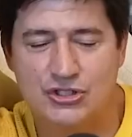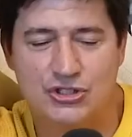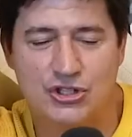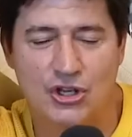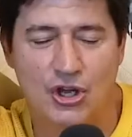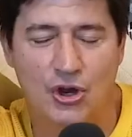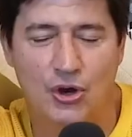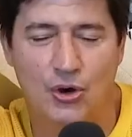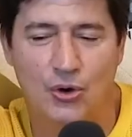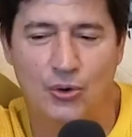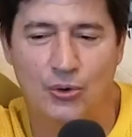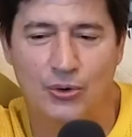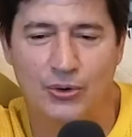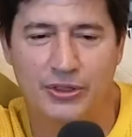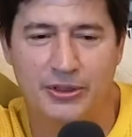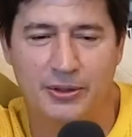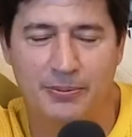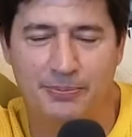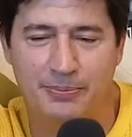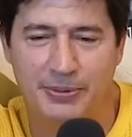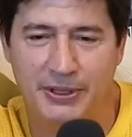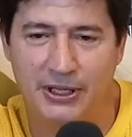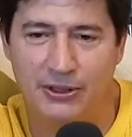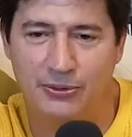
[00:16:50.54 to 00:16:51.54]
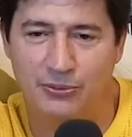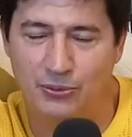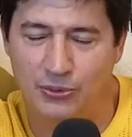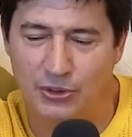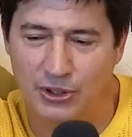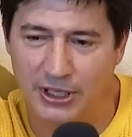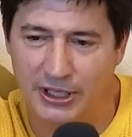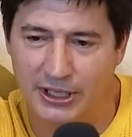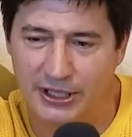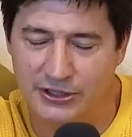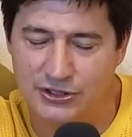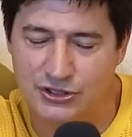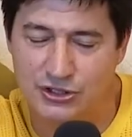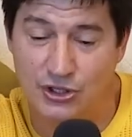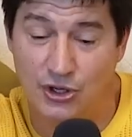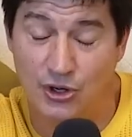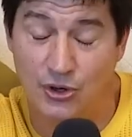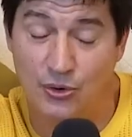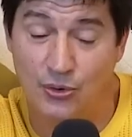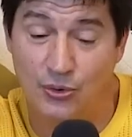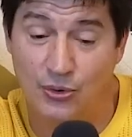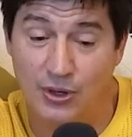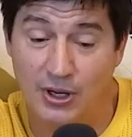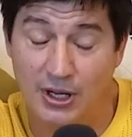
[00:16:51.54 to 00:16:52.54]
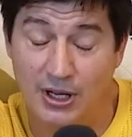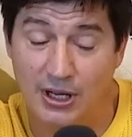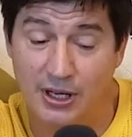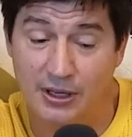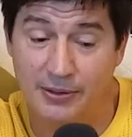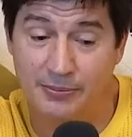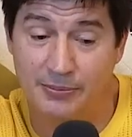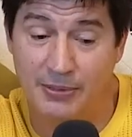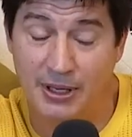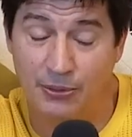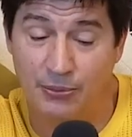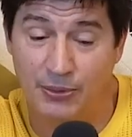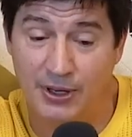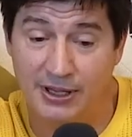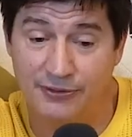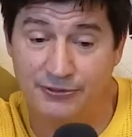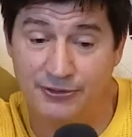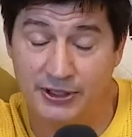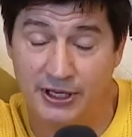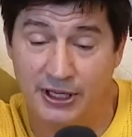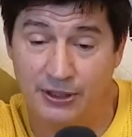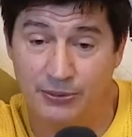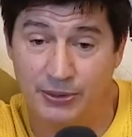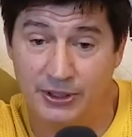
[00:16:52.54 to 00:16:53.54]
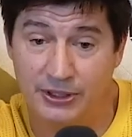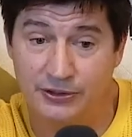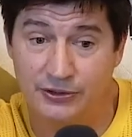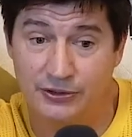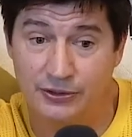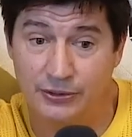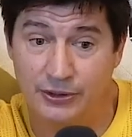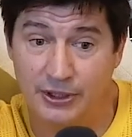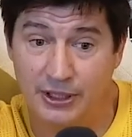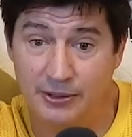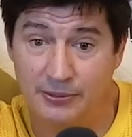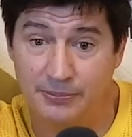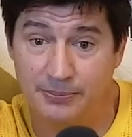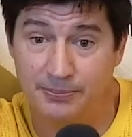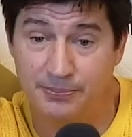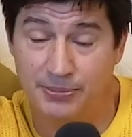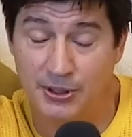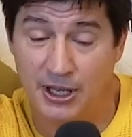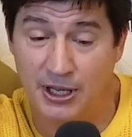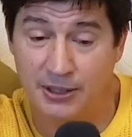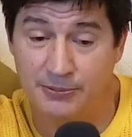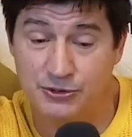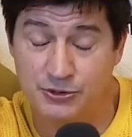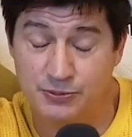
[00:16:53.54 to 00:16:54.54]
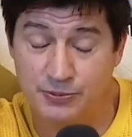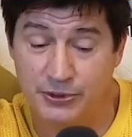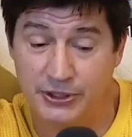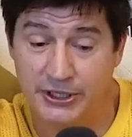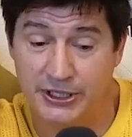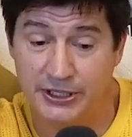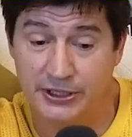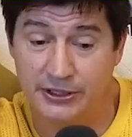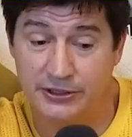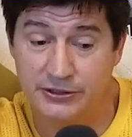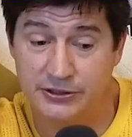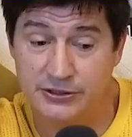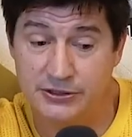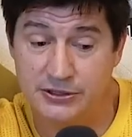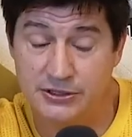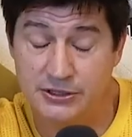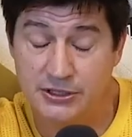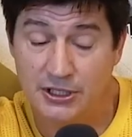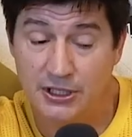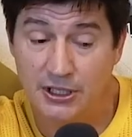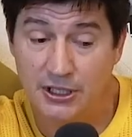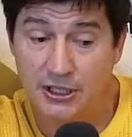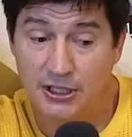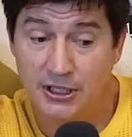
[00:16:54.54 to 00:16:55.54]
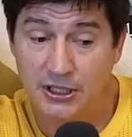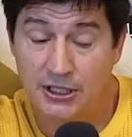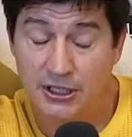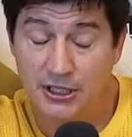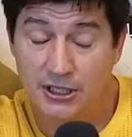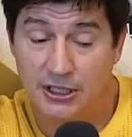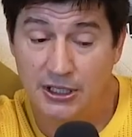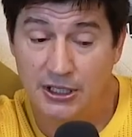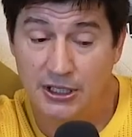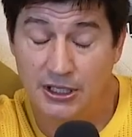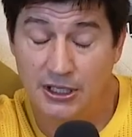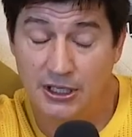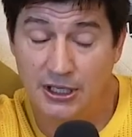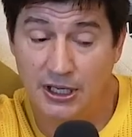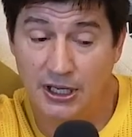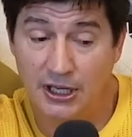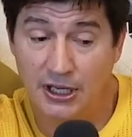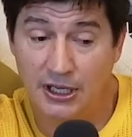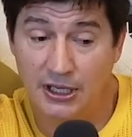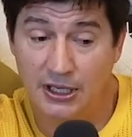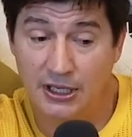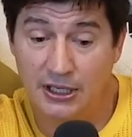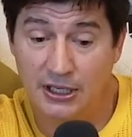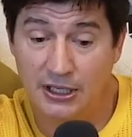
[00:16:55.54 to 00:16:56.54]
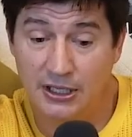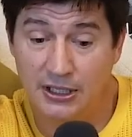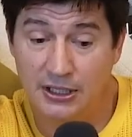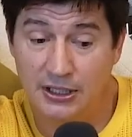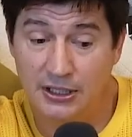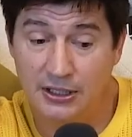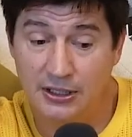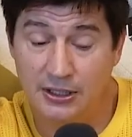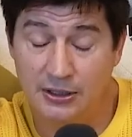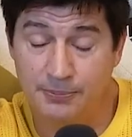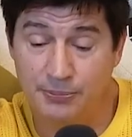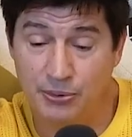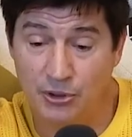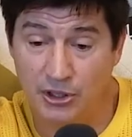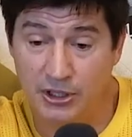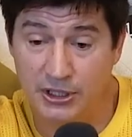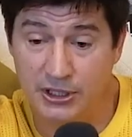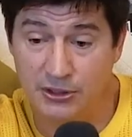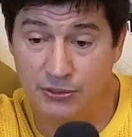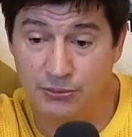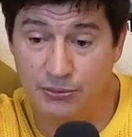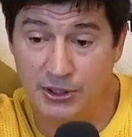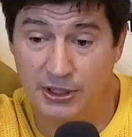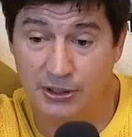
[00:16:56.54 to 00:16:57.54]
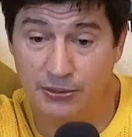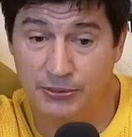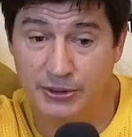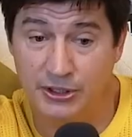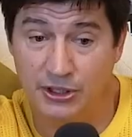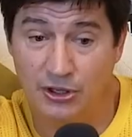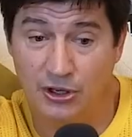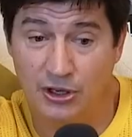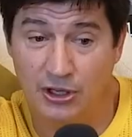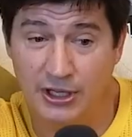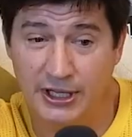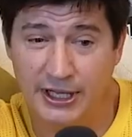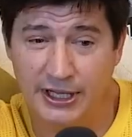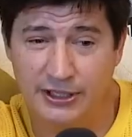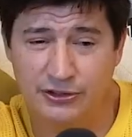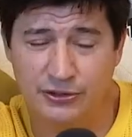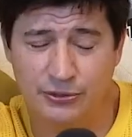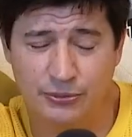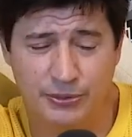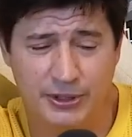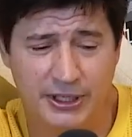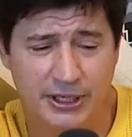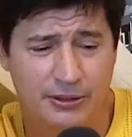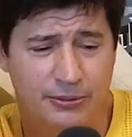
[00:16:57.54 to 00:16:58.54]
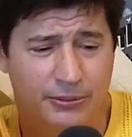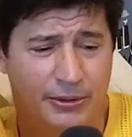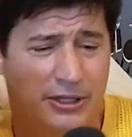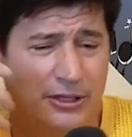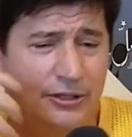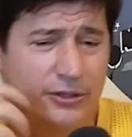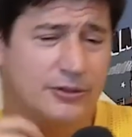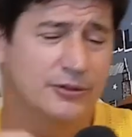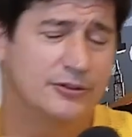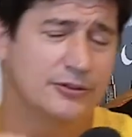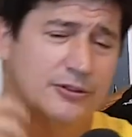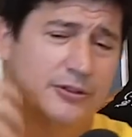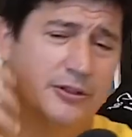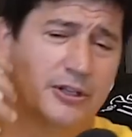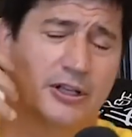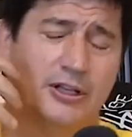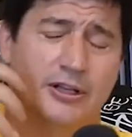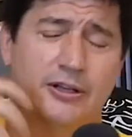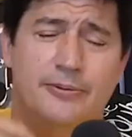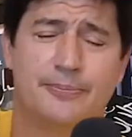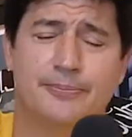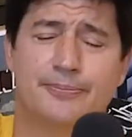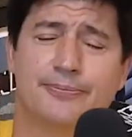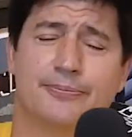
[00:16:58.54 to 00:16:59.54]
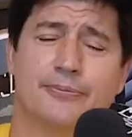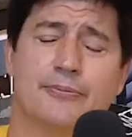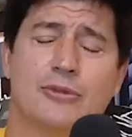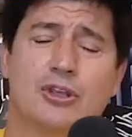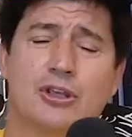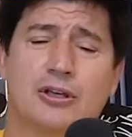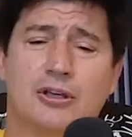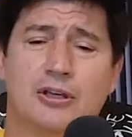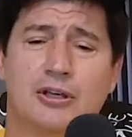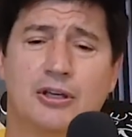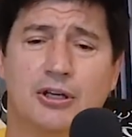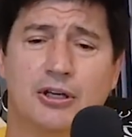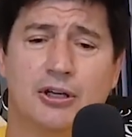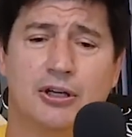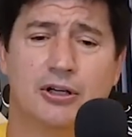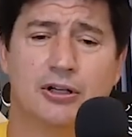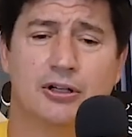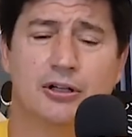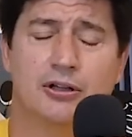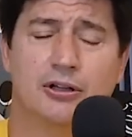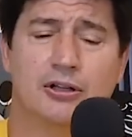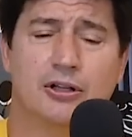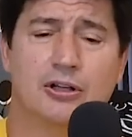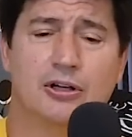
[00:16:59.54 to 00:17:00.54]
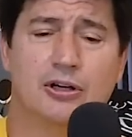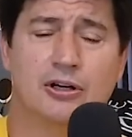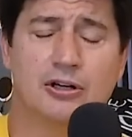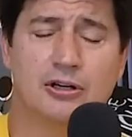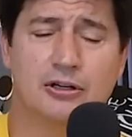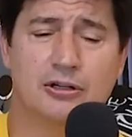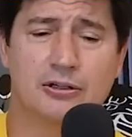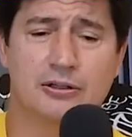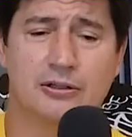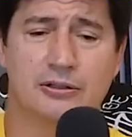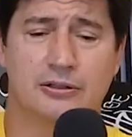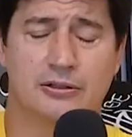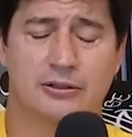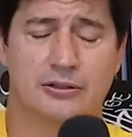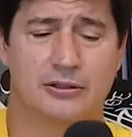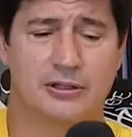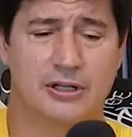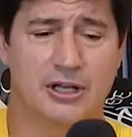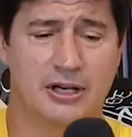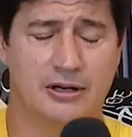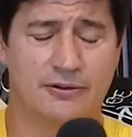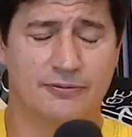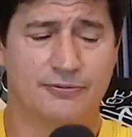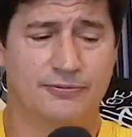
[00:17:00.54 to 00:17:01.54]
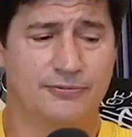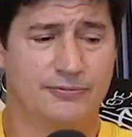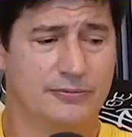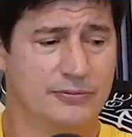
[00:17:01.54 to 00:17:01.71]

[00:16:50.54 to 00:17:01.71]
So the bit was... So. My wife and I went to a Palm Springs a party where we all had to wear, what are those long kind of